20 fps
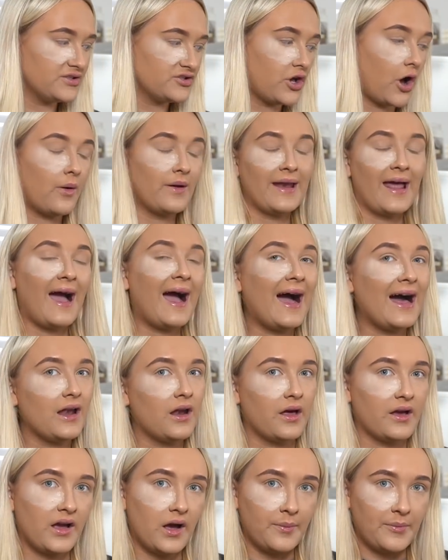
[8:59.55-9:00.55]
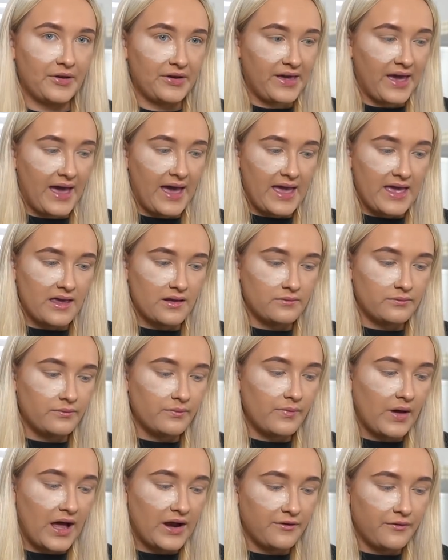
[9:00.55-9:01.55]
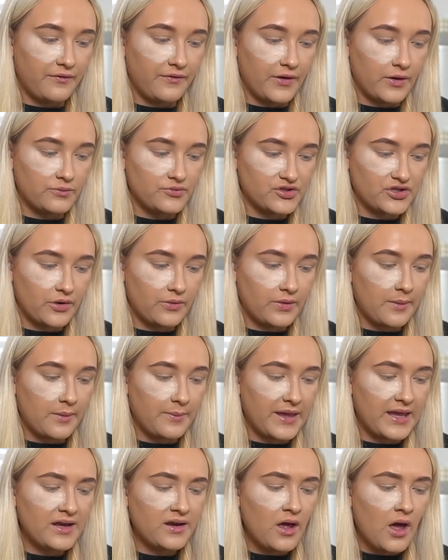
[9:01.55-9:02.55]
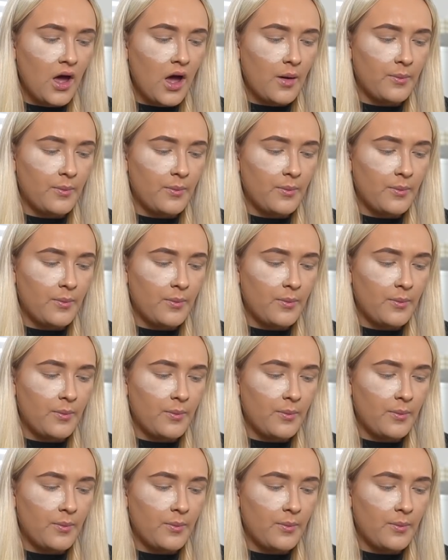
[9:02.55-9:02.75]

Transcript: go and act like I'm okay and film, do you know mean?